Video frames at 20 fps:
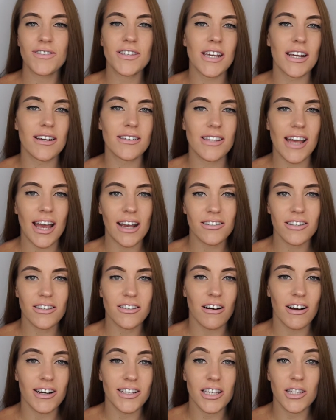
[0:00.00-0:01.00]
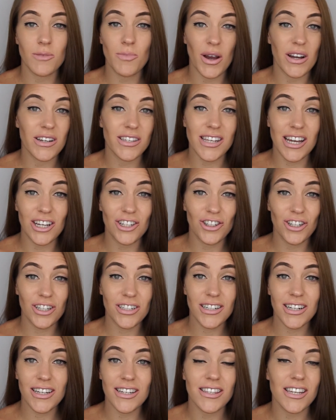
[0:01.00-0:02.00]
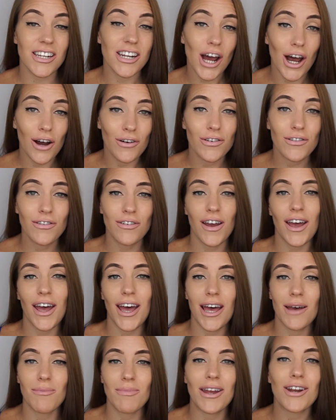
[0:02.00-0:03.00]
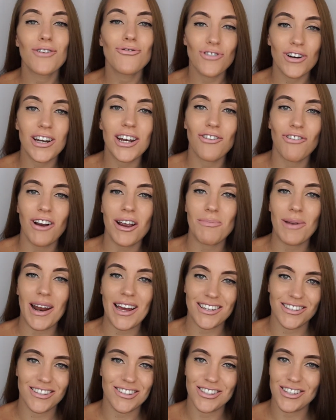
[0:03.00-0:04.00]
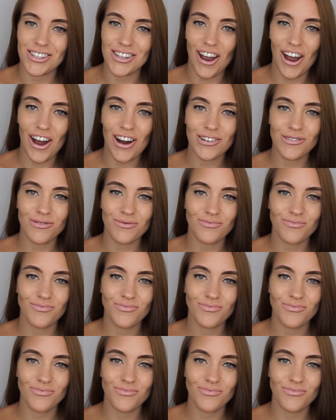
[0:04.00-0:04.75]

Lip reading: of 6 exercises per session is enough, and a really great place to start.